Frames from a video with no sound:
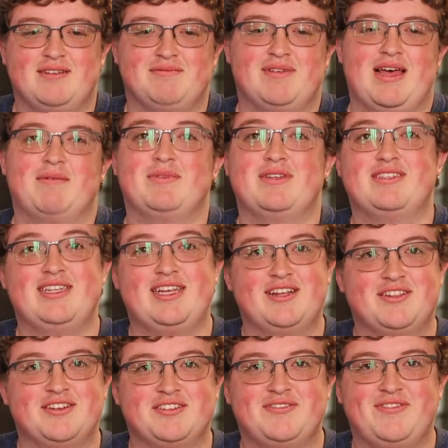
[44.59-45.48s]
I'm a
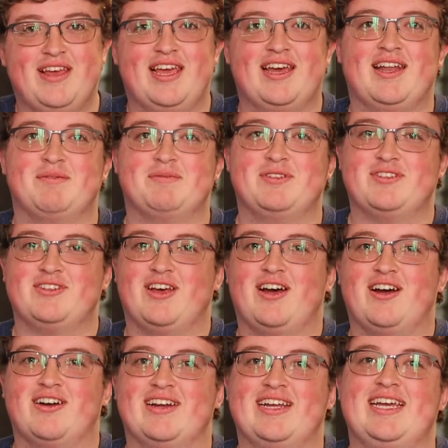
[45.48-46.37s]
Steelers fan. I'm
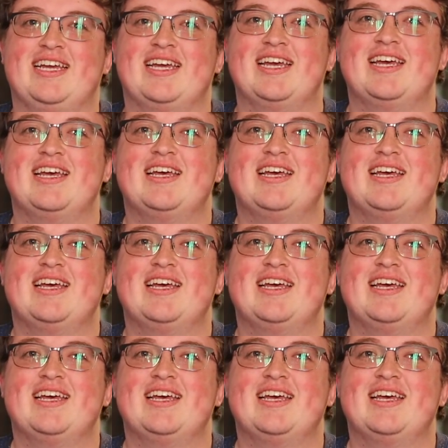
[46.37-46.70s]
sorry.